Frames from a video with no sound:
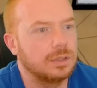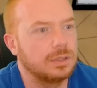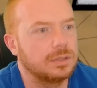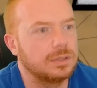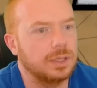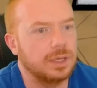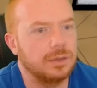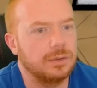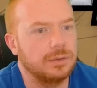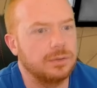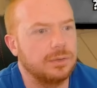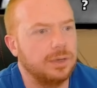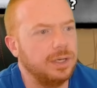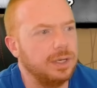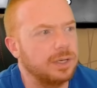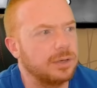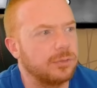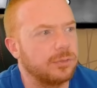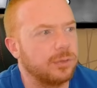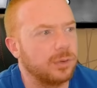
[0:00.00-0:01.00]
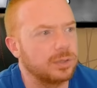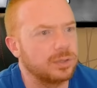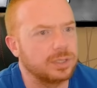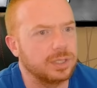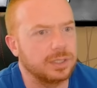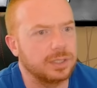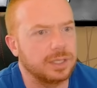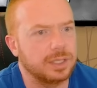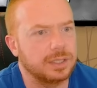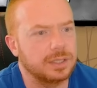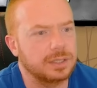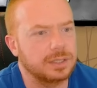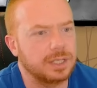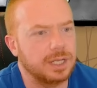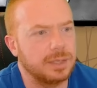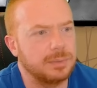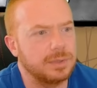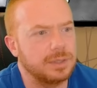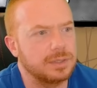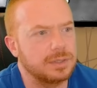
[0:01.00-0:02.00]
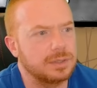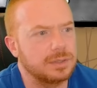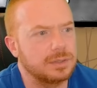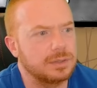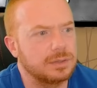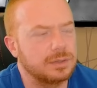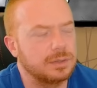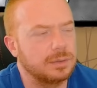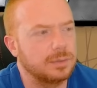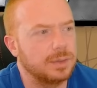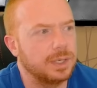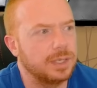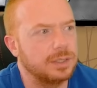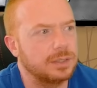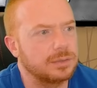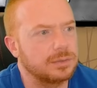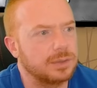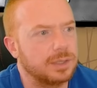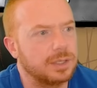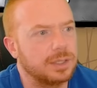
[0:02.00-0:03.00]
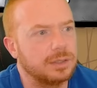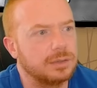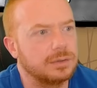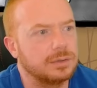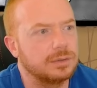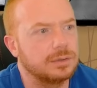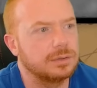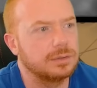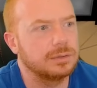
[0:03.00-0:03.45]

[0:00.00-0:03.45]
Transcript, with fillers: It's very unfortunate that this game is the way it is right now.